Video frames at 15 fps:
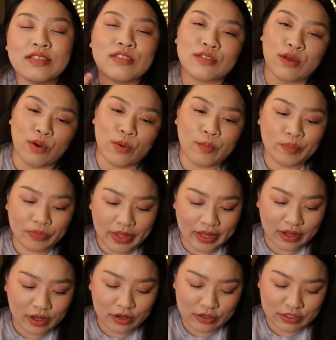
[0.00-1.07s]
So
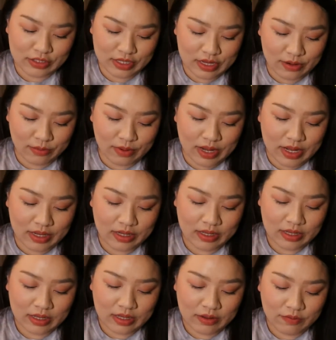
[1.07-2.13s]
I can understand why
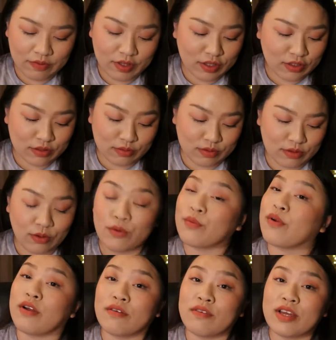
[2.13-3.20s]
Felix was so
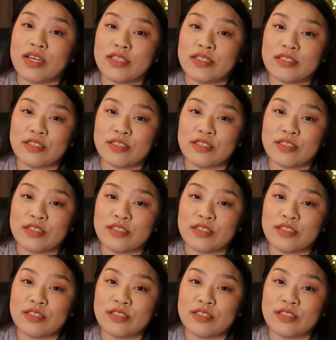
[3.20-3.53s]
nervous.